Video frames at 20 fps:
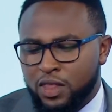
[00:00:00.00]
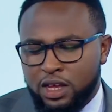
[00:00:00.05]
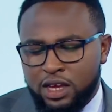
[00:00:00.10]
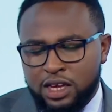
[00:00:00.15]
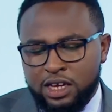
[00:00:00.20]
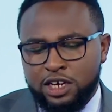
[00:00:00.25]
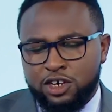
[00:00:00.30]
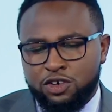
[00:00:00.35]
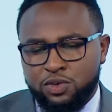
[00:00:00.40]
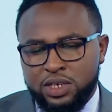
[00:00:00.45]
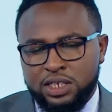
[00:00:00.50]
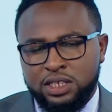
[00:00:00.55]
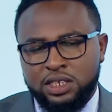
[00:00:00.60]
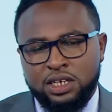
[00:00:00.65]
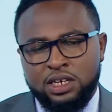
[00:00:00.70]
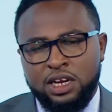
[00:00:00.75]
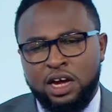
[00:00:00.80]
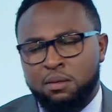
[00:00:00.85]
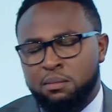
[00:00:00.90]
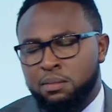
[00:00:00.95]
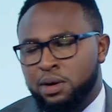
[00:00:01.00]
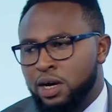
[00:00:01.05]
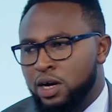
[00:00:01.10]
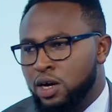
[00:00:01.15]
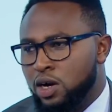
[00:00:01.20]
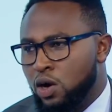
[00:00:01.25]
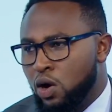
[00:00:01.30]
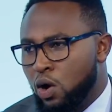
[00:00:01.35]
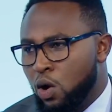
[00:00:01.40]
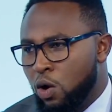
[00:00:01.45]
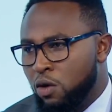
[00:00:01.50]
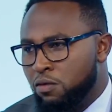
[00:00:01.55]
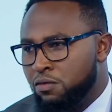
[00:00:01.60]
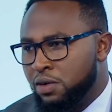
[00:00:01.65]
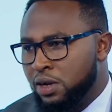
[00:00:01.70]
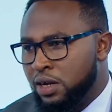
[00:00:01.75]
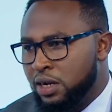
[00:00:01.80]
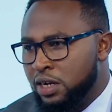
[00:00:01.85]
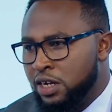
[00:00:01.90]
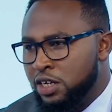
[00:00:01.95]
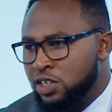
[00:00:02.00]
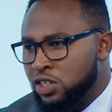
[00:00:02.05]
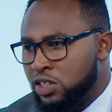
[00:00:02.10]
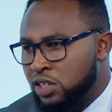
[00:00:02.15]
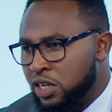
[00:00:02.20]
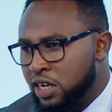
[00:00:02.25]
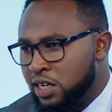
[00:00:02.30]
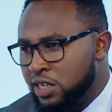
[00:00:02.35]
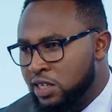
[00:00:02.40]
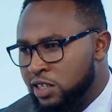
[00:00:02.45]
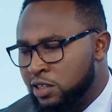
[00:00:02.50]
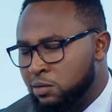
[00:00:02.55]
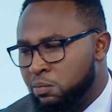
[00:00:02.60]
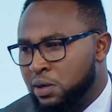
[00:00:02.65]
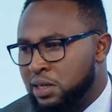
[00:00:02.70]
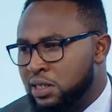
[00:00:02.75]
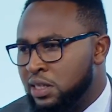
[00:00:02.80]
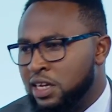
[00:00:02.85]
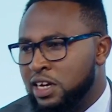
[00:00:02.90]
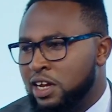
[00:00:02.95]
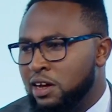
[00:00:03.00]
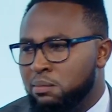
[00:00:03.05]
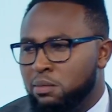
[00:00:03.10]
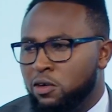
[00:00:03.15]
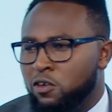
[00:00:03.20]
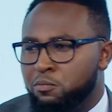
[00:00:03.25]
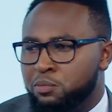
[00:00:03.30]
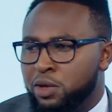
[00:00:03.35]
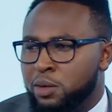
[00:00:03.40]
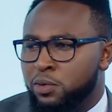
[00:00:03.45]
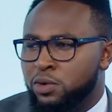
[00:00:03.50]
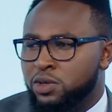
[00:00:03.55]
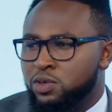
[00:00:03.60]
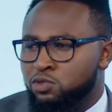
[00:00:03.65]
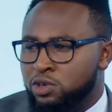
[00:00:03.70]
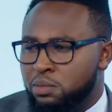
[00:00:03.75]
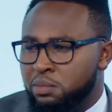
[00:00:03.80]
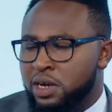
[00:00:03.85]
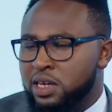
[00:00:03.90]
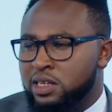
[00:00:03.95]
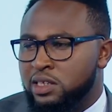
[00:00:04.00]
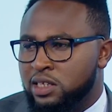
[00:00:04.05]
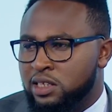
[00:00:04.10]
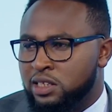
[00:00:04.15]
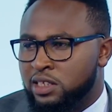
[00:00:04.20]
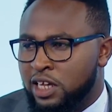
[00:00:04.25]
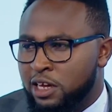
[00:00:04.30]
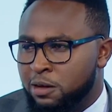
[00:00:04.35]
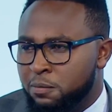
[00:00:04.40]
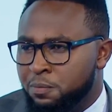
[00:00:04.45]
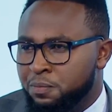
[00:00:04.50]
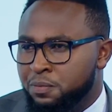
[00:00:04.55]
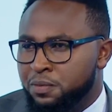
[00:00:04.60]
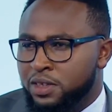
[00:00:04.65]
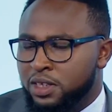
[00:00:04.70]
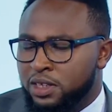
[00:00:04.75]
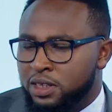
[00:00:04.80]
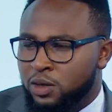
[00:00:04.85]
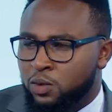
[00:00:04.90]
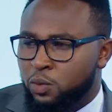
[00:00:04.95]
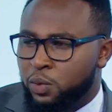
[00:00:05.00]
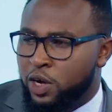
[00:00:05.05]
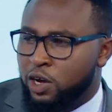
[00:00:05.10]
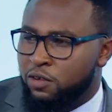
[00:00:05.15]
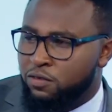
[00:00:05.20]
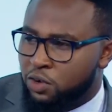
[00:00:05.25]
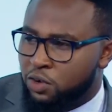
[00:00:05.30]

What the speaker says: increased the number of legislators, but the number of people remains the same. The way of